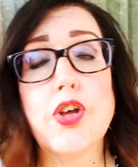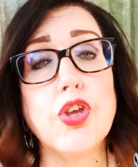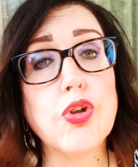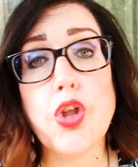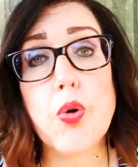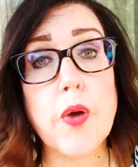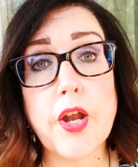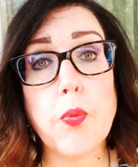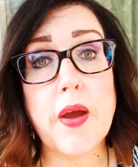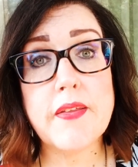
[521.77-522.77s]
you'll know right
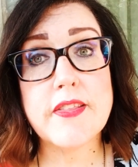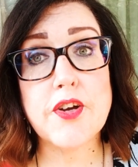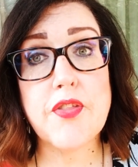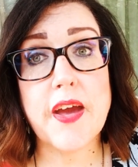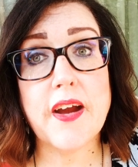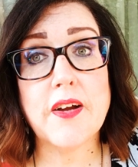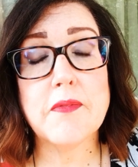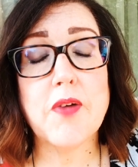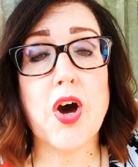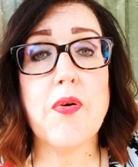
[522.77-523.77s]
away that they're there.
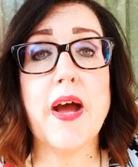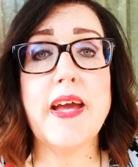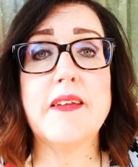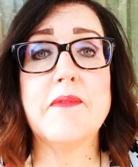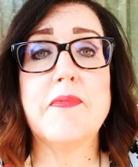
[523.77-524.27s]
All right?